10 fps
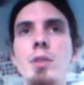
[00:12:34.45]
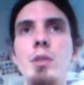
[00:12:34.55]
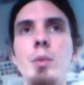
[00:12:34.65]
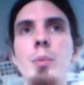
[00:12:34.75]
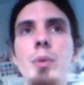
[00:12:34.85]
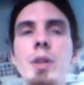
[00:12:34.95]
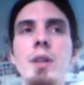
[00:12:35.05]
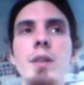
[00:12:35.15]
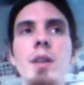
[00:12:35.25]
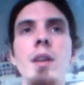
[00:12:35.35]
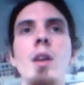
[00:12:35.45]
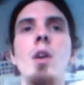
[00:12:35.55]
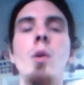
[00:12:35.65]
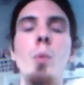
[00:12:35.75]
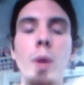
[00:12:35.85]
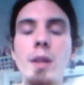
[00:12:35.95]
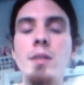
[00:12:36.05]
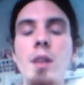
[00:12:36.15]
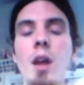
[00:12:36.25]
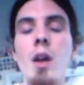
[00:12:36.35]
to put the
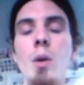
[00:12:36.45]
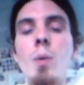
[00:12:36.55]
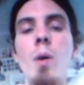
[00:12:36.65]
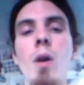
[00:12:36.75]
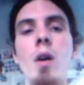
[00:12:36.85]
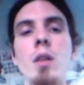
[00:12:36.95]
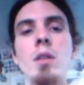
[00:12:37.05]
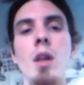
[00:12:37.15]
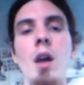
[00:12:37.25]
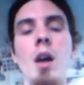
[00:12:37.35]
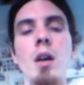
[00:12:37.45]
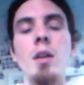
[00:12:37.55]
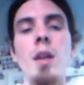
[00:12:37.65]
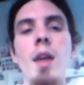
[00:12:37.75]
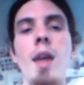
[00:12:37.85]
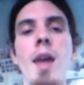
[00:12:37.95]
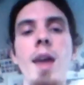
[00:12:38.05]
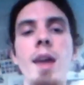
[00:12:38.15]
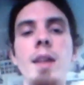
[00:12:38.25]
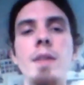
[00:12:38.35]
window on lock,
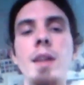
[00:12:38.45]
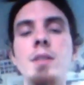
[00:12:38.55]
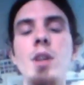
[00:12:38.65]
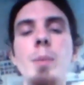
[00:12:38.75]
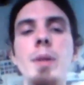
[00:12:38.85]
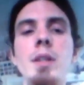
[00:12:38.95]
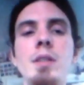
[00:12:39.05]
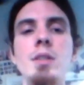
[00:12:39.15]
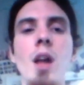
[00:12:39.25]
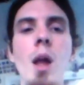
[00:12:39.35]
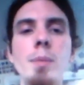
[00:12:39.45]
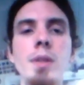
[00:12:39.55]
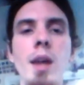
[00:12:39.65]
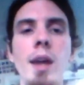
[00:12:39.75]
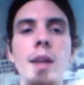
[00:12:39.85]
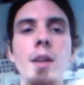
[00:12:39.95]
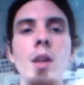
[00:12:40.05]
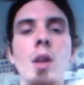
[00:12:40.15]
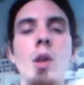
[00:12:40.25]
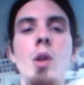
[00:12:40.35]
and they stopped at a stop sign
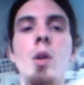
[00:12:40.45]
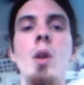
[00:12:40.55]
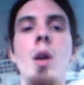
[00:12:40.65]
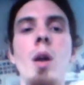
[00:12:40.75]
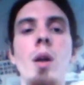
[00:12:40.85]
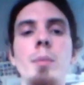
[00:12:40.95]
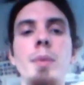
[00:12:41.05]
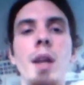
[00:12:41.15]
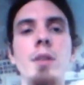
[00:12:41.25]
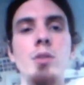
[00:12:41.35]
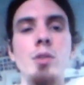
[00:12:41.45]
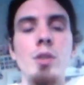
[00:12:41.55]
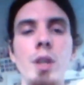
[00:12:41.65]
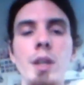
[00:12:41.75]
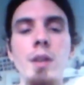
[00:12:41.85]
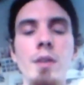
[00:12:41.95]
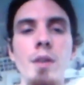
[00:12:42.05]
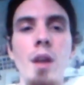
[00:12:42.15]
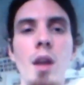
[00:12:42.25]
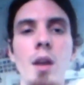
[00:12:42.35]
down the street
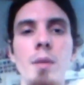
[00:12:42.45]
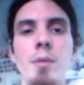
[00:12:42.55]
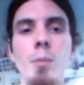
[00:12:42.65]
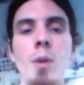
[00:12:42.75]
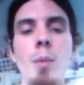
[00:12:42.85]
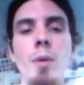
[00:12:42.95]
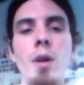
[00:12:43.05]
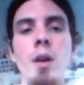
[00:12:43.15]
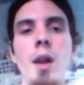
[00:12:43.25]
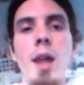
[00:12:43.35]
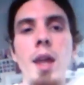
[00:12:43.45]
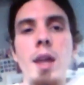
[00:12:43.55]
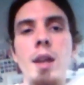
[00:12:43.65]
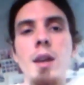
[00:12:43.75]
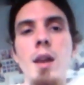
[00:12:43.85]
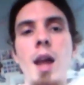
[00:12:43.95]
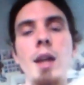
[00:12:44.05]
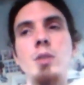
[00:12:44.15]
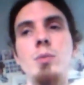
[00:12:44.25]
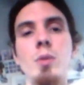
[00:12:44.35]
from Walmart, and
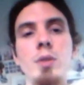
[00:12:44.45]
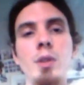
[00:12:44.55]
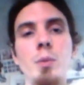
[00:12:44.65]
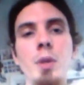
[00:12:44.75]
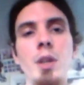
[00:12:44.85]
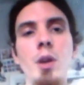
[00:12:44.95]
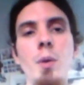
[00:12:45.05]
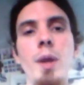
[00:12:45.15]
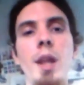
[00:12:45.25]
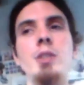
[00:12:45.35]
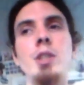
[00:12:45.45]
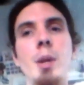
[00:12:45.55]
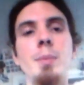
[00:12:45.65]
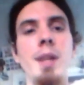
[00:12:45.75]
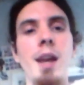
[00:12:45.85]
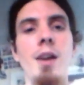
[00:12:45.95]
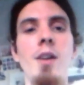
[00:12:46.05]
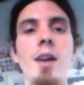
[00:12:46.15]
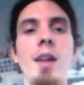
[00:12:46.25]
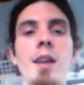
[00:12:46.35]
I just rolled down the window and I jumped
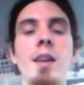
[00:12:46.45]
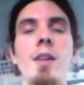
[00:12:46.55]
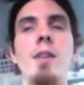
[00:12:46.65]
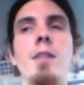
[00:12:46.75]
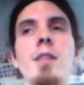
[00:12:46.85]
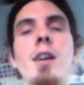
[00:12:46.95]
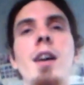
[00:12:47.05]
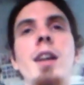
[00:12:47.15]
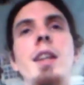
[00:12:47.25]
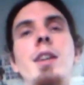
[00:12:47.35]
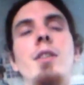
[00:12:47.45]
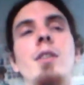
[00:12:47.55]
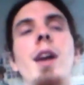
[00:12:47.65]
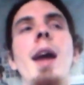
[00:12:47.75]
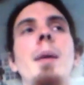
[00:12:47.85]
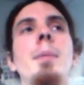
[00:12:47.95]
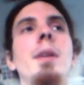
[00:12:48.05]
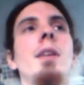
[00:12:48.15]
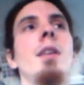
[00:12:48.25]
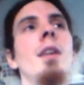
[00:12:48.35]
out, and oh my god, he grabbed
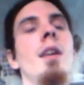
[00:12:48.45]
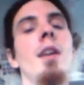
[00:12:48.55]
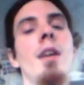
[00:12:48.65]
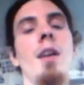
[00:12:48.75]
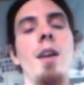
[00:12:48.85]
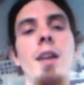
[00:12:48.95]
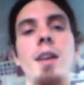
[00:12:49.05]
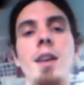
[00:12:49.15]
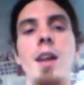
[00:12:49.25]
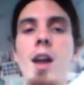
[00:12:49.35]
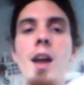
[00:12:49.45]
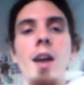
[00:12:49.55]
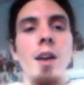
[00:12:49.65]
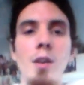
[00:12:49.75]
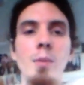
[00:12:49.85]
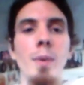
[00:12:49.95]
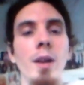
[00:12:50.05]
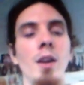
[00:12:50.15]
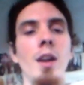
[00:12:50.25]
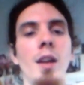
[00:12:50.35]
me, and oh
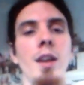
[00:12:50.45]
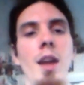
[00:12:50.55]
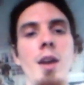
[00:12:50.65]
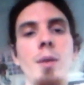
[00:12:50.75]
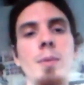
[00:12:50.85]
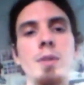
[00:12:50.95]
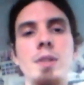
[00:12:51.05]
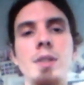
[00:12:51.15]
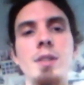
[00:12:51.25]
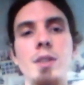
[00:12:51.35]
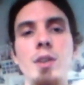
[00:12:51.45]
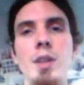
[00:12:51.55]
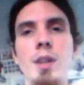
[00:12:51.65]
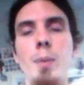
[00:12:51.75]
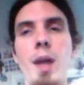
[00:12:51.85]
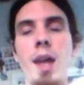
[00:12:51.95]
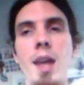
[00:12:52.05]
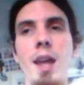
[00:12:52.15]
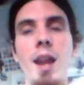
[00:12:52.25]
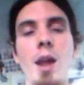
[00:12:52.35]
my god, I almost couldn't get
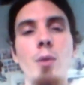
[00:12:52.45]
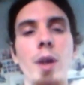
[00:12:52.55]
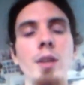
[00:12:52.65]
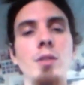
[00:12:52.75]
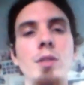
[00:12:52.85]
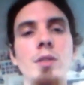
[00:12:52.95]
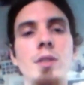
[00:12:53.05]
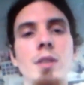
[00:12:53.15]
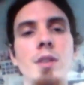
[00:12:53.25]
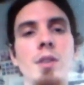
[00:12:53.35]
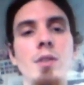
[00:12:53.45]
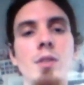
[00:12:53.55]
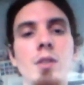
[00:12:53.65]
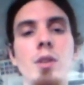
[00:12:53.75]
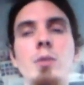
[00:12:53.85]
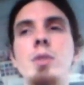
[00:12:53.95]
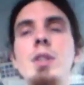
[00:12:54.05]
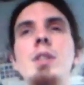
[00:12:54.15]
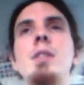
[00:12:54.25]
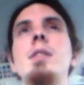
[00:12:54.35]
away, and I ran to the
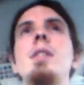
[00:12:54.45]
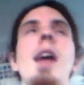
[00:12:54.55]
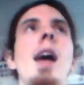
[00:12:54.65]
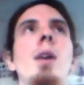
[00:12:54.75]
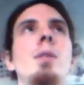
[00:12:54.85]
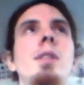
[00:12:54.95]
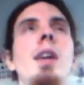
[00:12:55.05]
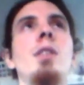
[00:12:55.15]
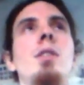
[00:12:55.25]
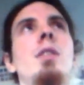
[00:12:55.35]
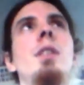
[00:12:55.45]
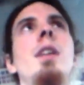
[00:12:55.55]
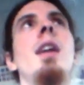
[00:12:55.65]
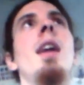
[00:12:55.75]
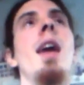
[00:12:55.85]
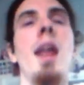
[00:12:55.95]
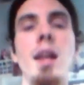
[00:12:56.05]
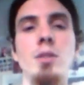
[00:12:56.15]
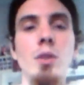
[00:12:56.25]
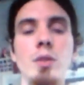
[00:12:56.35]
closest house I could, and
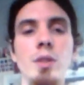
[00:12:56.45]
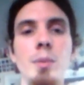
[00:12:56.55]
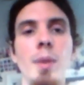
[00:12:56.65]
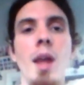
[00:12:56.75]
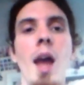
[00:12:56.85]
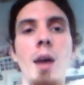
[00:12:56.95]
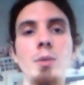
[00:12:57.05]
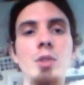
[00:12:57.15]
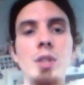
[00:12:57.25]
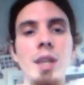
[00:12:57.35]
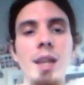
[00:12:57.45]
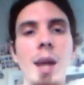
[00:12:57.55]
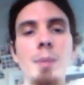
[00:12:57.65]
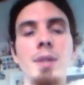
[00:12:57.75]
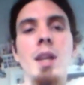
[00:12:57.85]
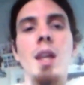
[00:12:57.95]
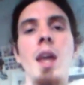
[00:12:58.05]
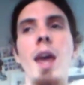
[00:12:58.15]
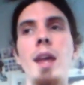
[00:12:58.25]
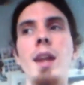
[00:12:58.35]
I told them I was just kidnapped,
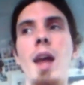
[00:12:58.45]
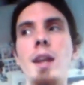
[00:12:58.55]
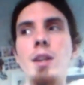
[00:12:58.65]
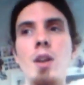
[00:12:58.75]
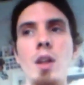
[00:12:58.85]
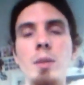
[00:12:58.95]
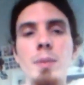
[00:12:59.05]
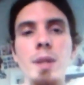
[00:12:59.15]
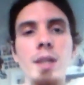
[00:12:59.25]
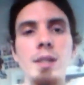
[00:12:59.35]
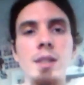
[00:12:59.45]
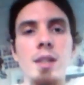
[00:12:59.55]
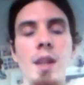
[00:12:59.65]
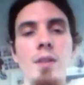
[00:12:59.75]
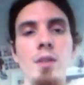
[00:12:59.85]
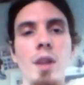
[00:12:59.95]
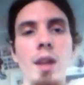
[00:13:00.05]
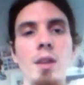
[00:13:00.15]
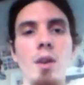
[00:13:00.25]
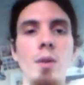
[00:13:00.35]
and I need to call the police, and they're
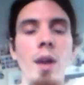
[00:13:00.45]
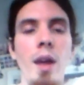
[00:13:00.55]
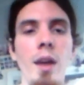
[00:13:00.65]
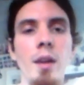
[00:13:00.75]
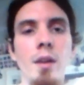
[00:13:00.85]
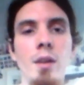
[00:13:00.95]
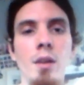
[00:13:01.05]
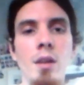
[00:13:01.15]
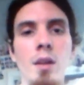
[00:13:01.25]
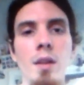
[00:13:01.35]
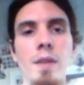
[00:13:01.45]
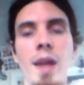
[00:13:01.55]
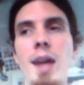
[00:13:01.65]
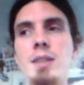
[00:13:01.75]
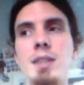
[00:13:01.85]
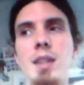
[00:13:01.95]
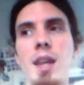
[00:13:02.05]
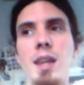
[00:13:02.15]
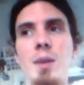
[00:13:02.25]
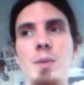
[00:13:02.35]
like, okay. They acted
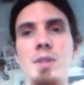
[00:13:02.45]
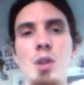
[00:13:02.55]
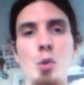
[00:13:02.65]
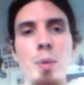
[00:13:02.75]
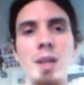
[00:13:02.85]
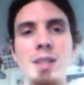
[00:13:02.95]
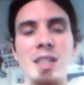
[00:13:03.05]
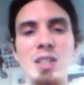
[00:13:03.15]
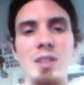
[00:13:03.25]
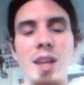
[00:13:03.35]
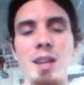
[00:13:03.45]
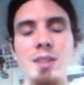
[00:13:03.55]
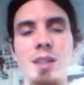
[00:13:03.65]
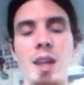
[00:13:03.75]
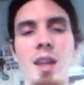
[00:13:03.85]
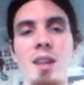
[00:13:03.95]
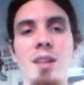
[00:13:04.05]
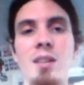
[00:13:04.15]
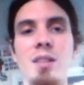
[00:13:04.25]
like it was no big deal. They acted like